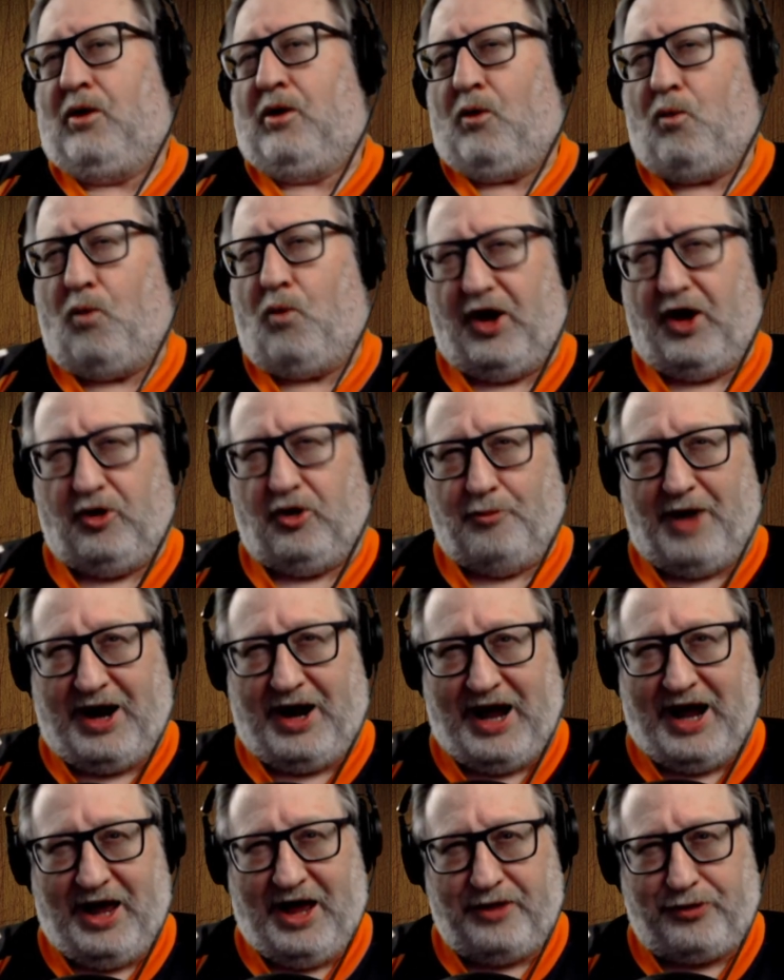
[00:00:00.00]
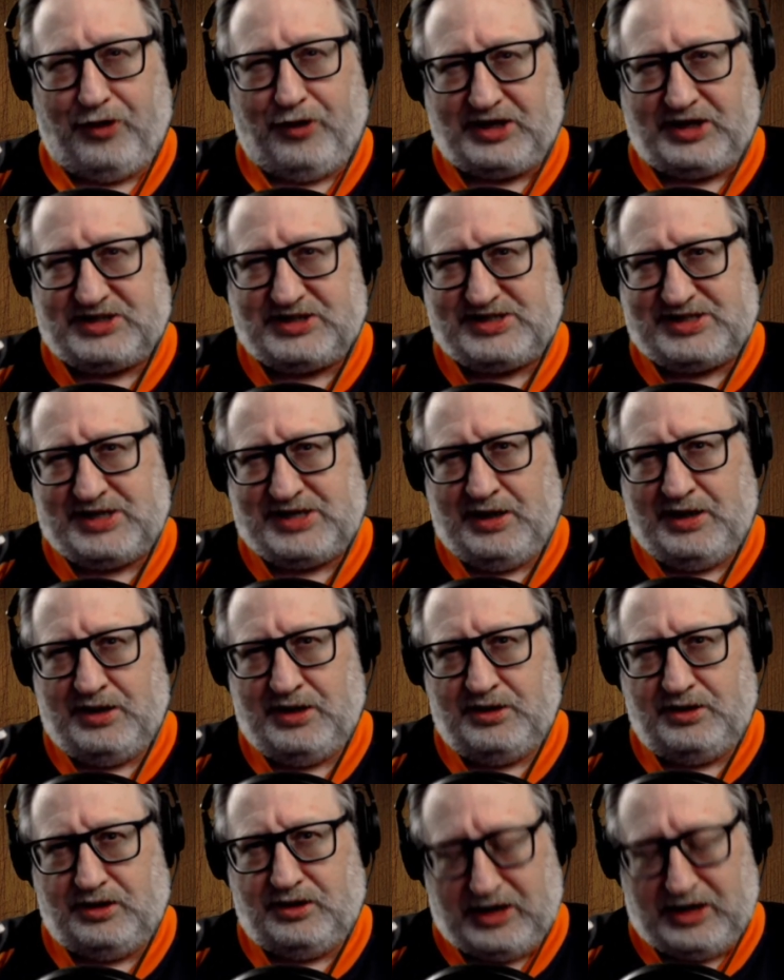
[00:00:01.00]
Why do my ethics
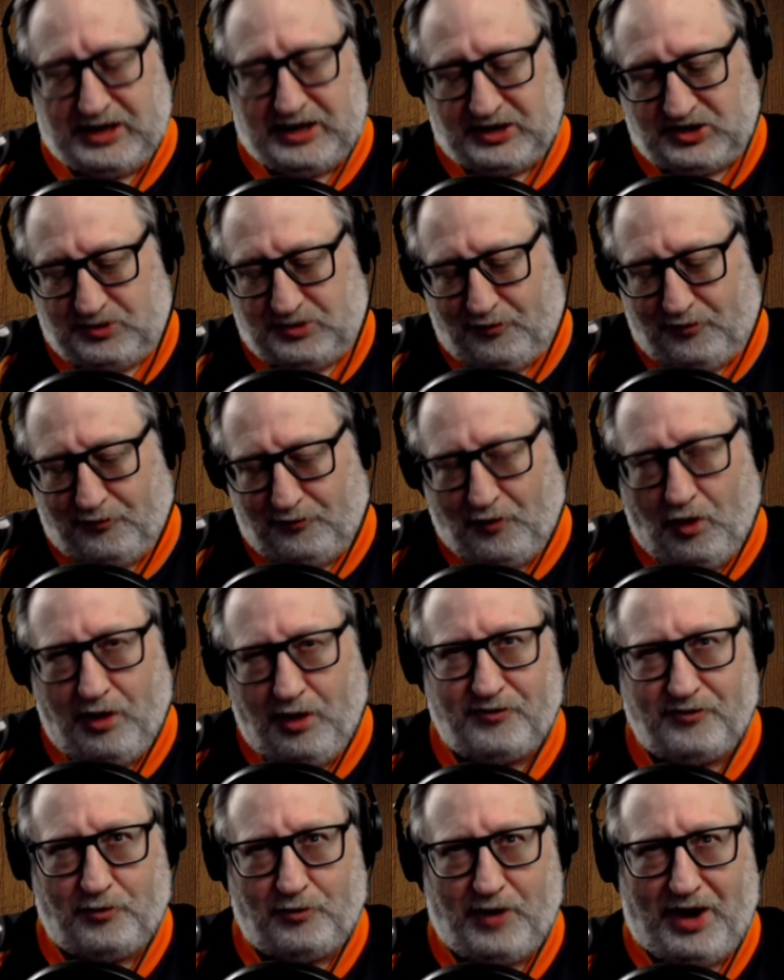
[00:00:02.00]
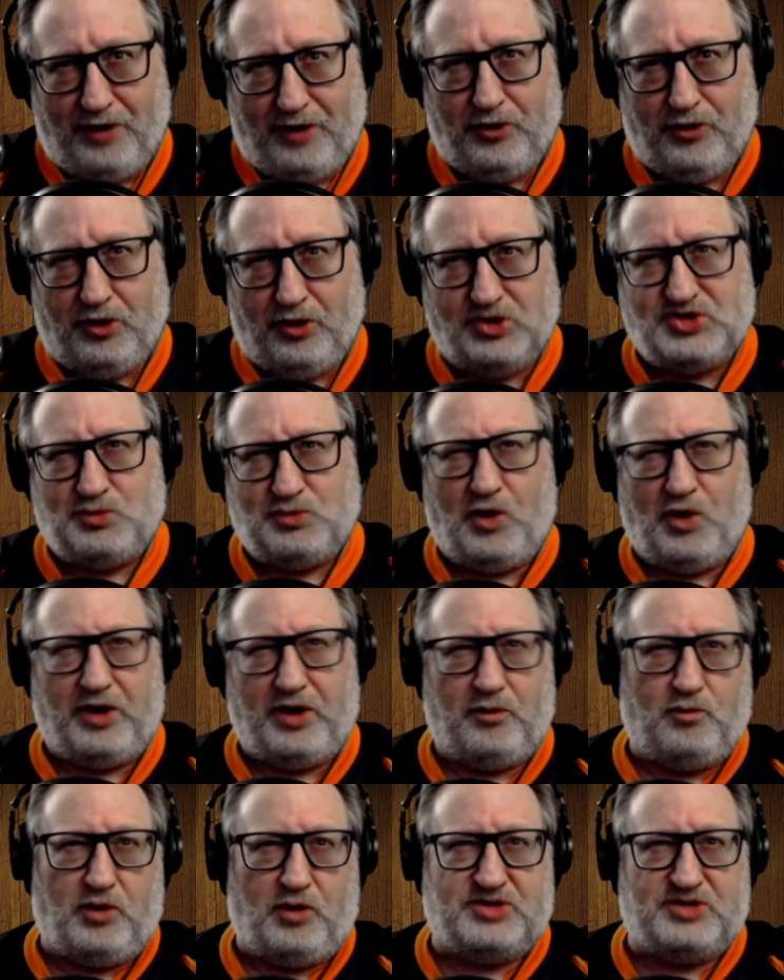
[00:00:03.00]
need to revolve around those? What,
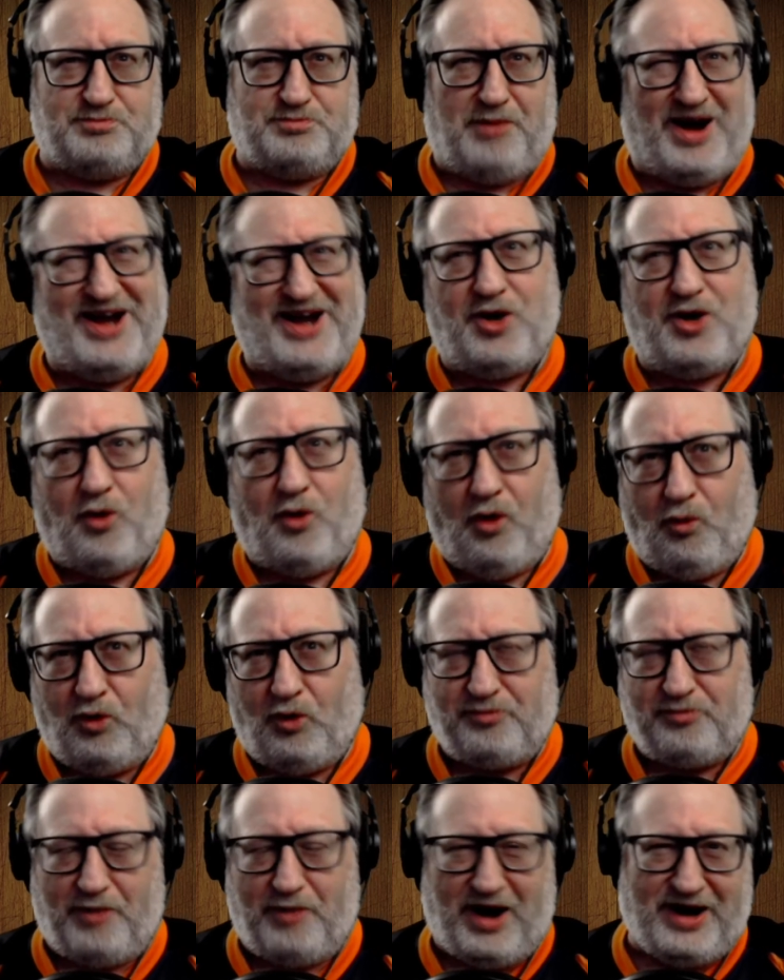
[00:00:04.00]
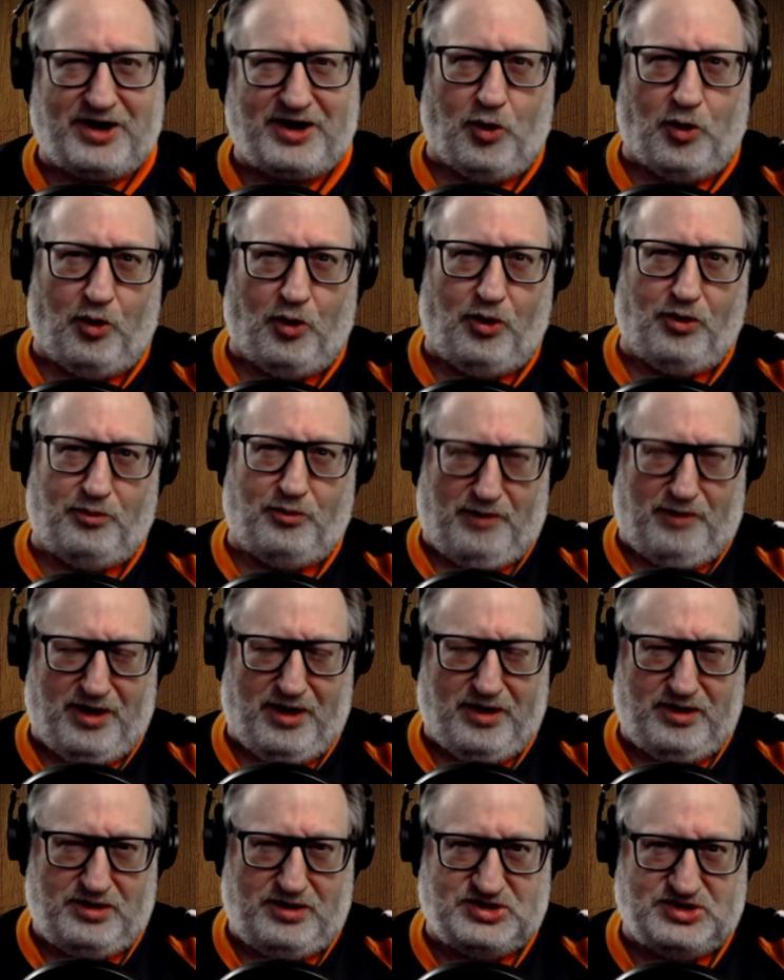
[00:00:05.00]
what is my goal? What if my goal
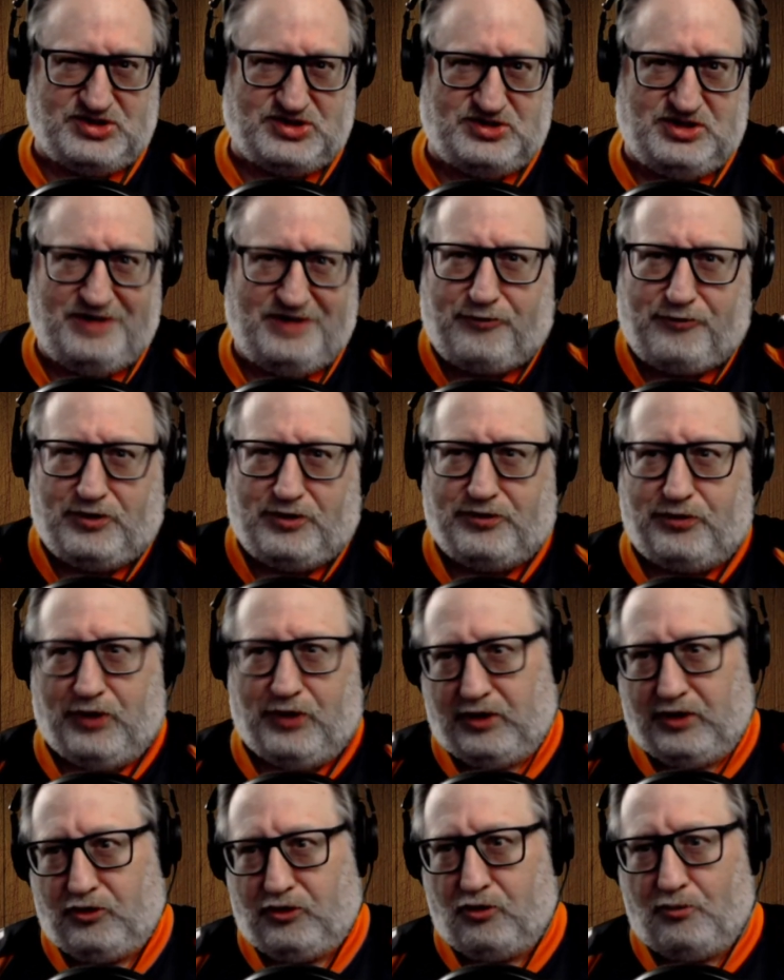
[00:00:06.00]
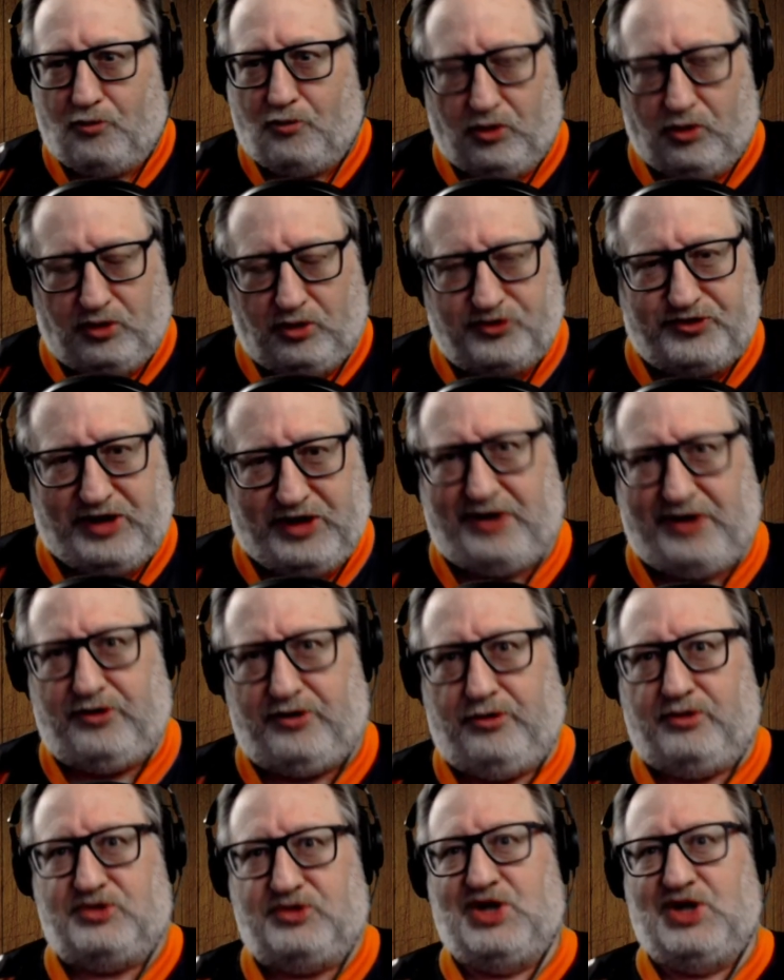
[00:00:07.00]
is different than your moral
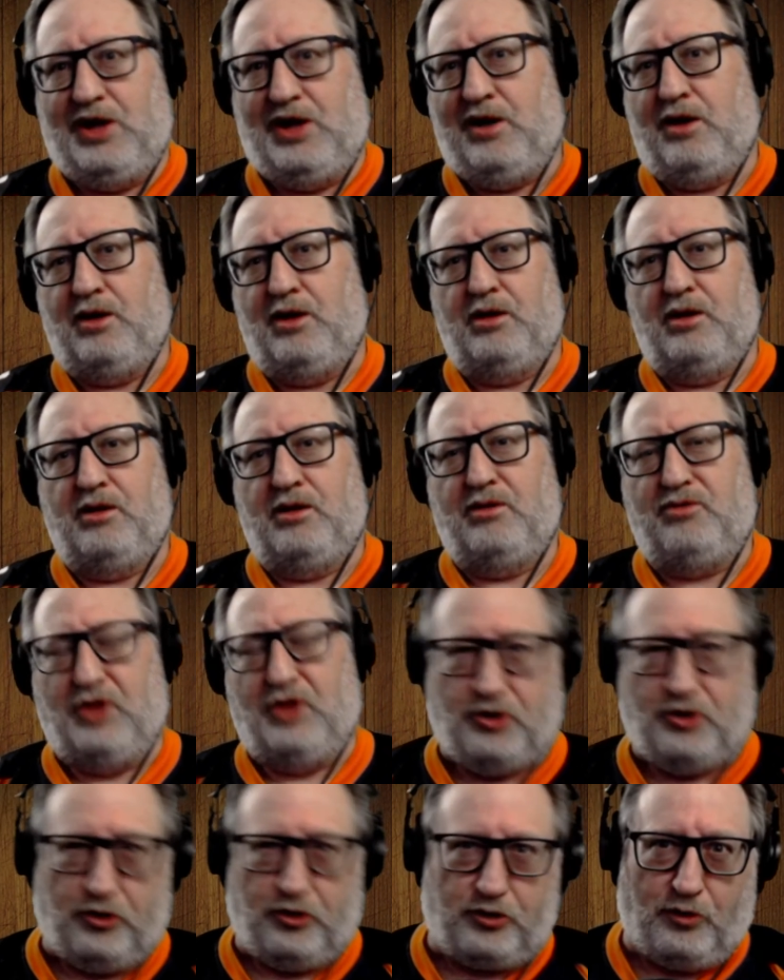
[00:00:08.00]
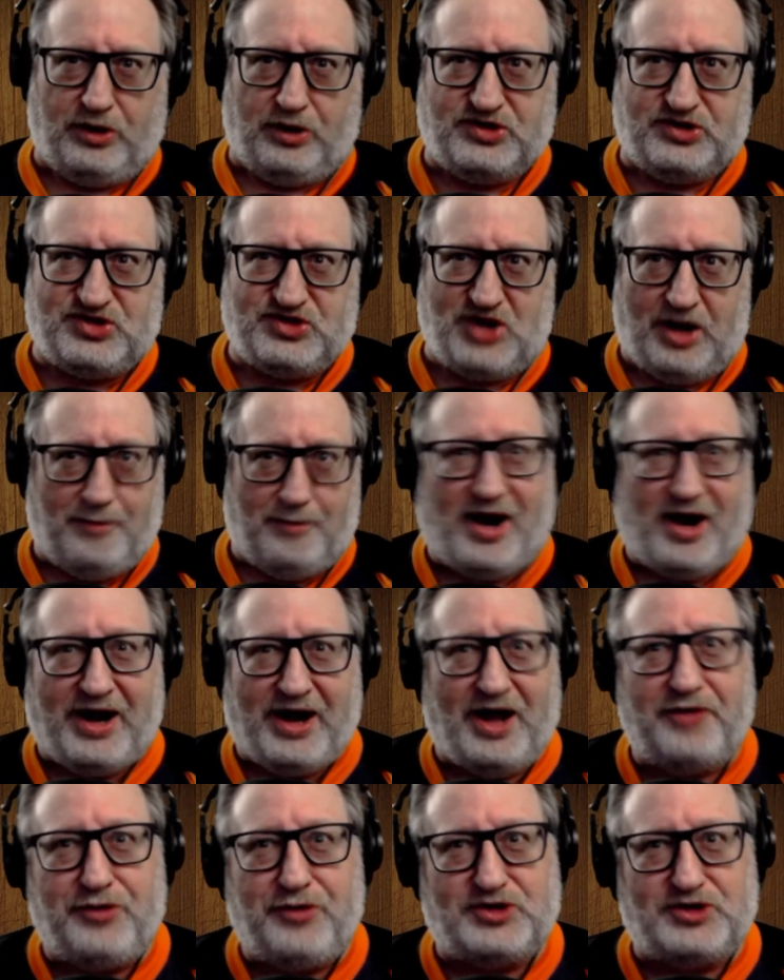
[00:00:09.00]
standards? then you're going to say my
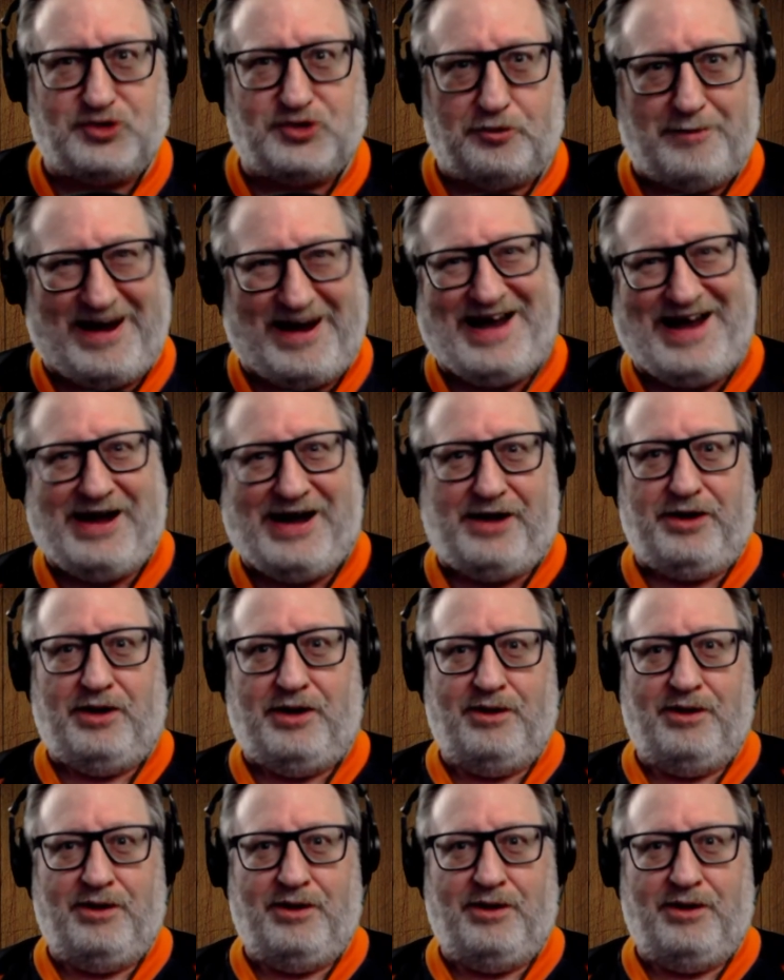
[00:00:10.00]
ethics are bad.